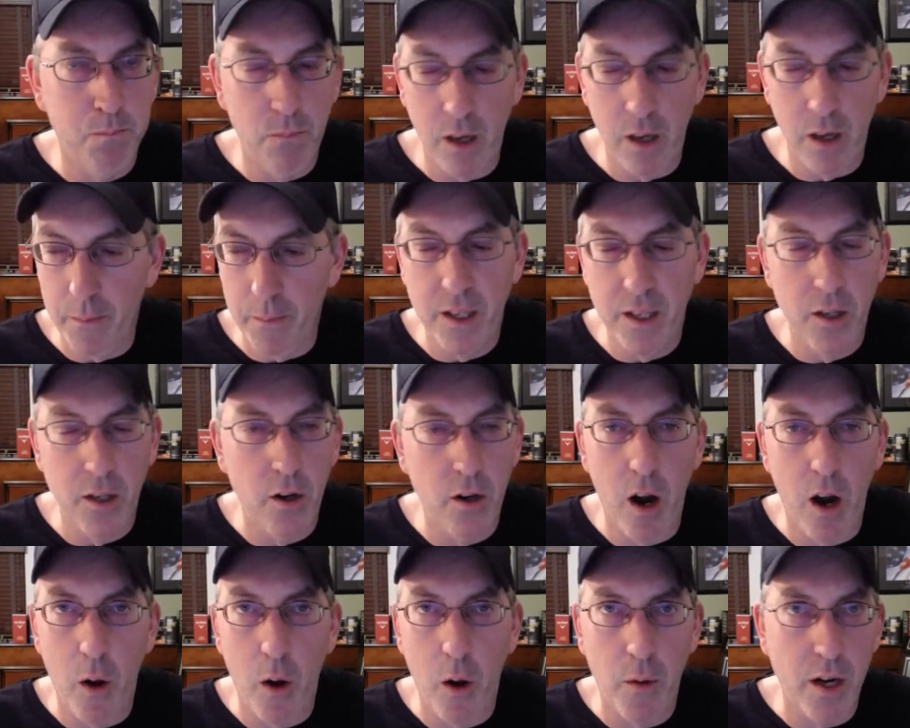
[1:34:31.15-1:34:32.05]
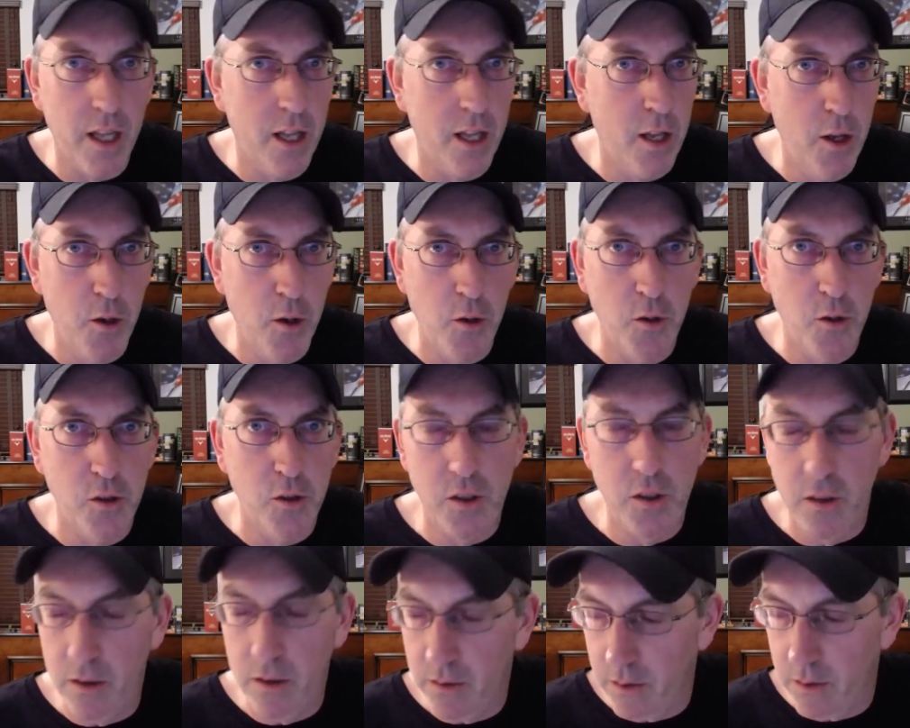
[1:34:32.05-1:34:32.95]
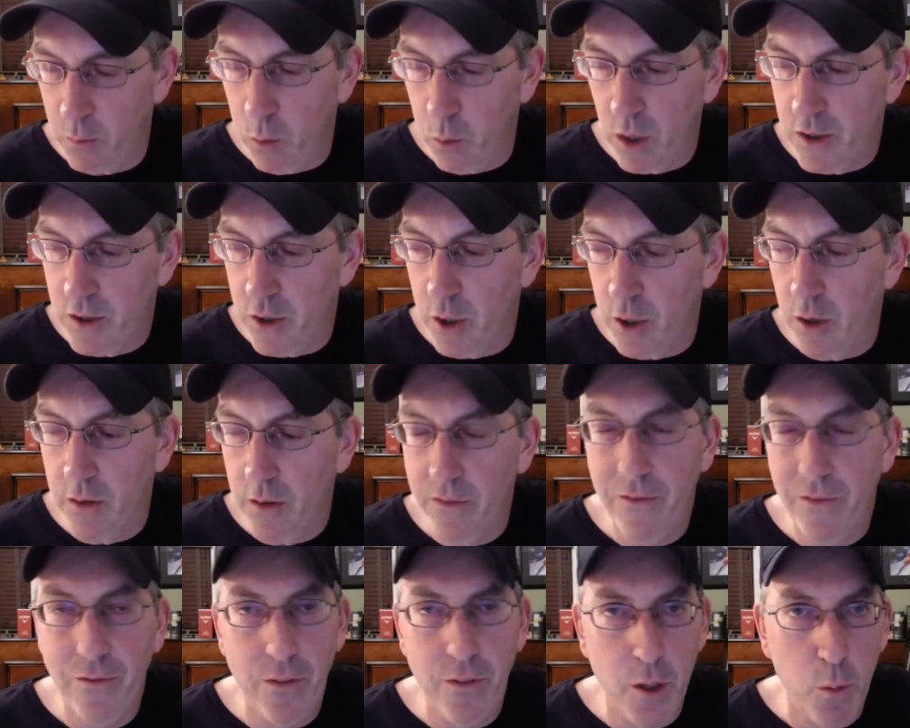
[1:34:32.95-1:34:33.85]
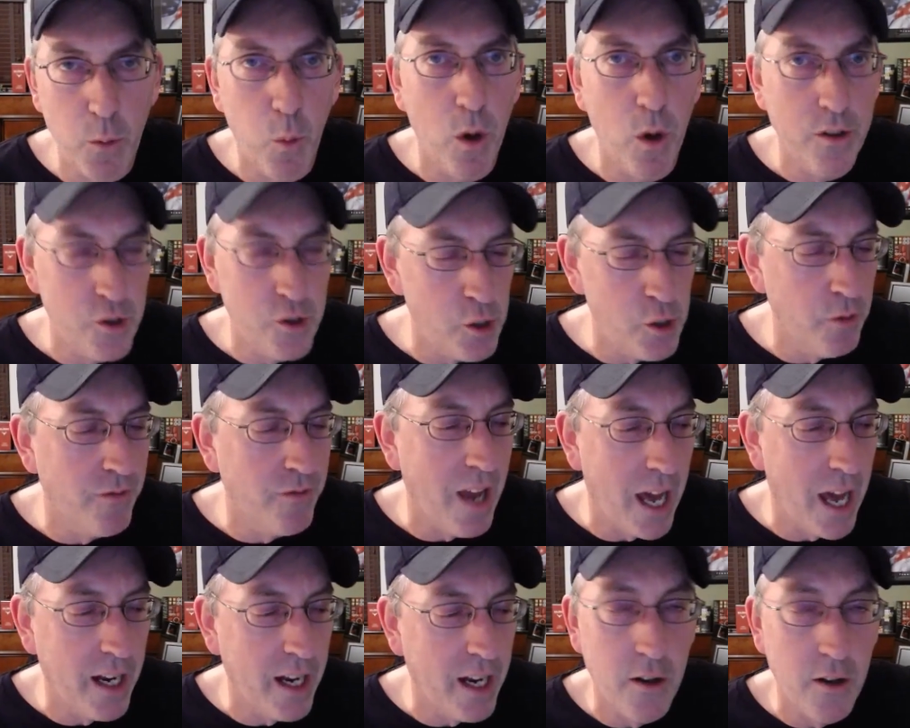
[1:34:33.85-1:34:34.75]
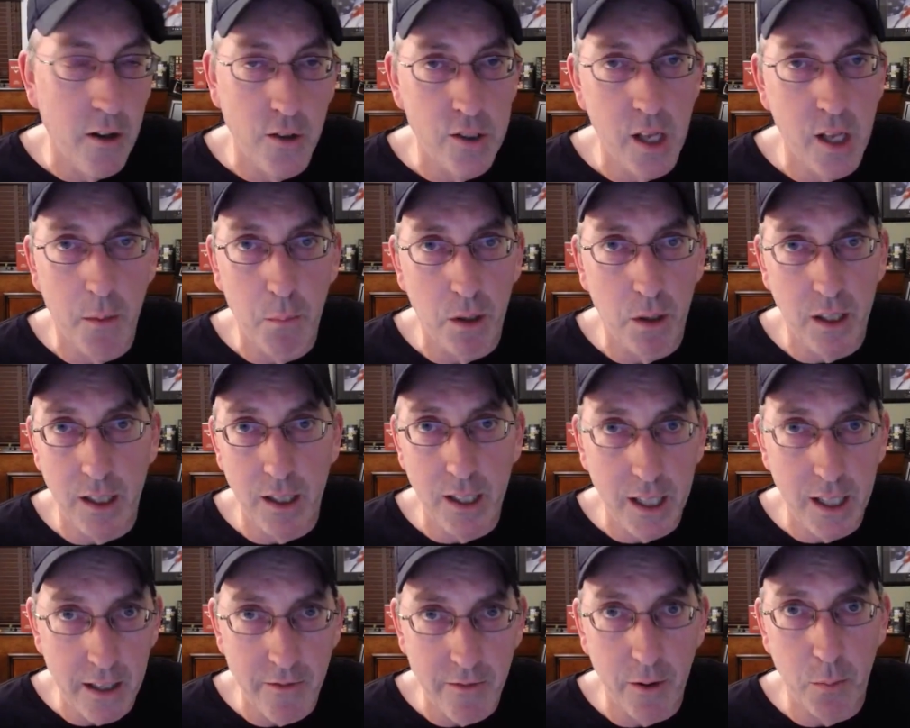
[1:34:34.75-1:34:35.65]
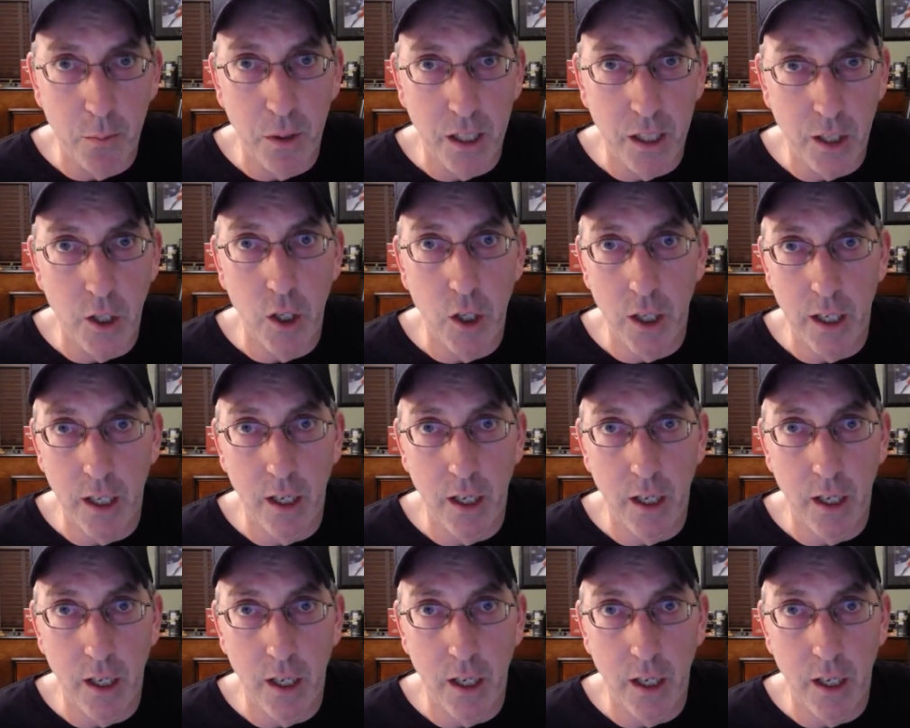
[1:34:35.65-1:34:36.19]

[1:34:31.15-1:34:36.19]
I mean, you're already huge. What you've got here is unbelievably good.